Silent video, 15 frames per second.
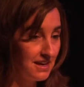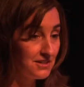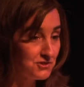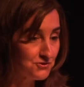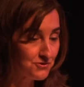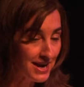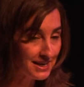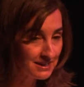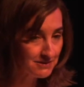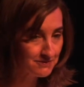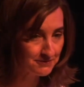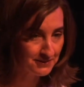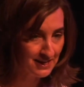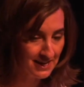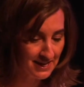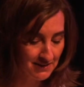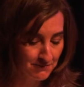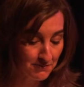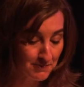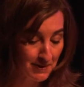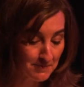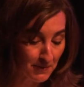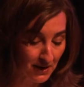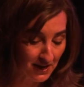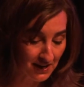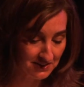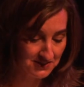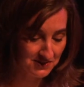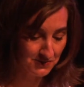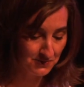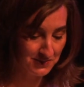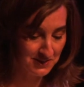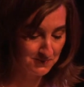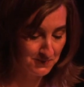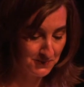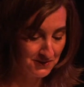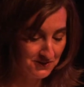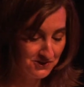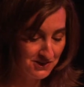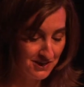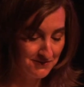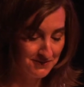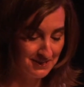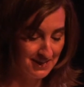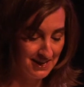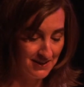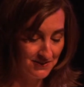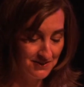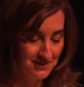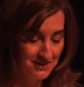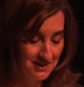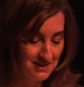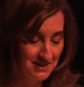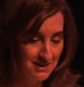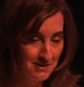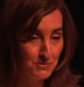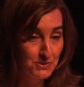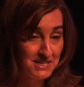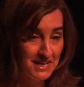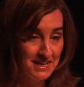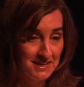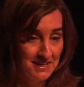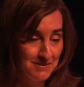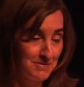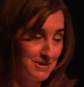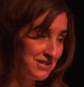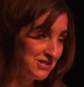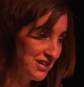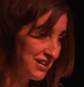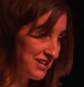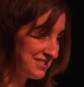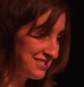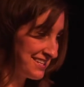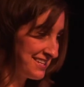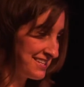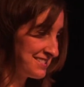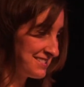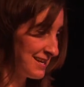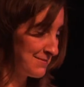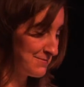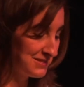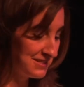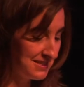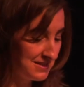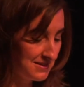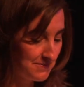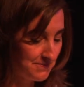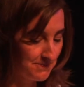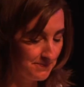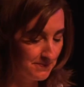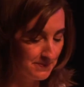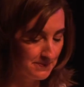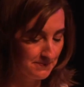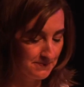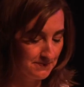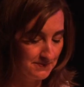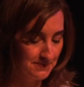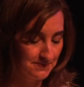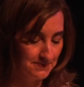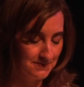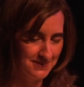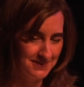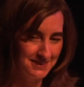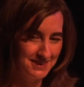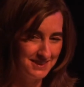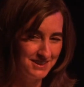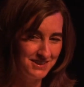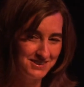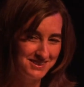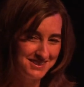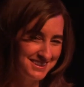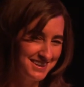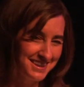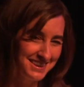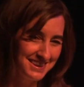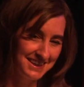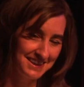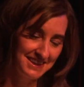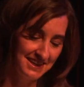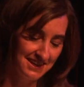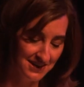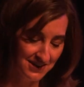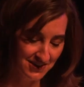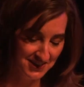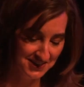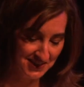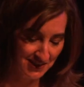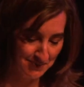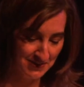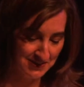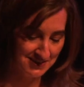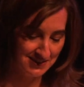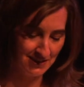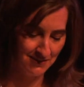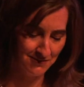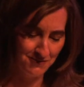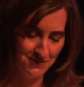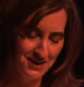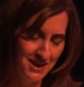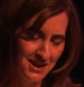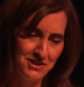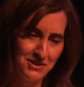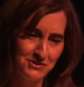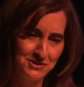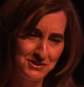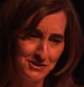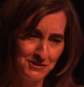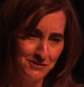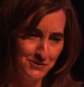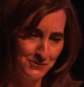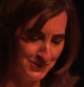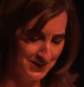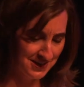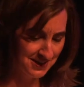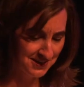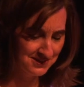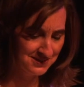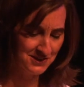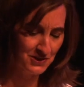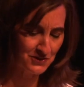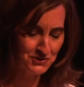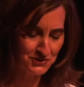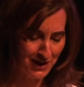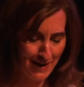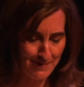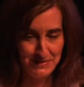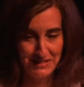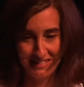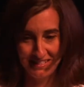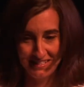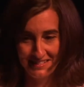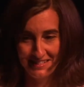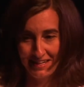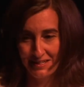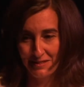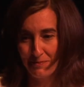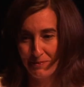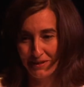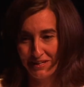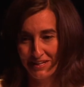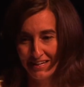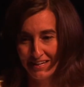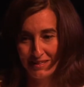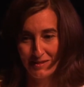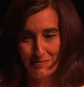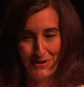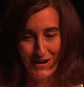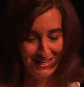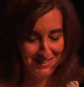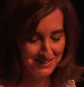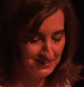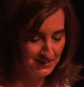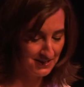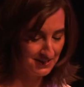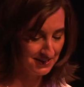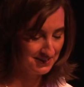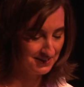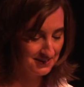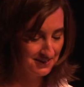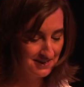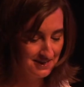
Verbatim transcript: A dragonfly for my box, you whisper, shuffling out, pretending my chair stands empty. There's nothing there, I tell myself. No silver wings, no trapped insect picking at the brass lock.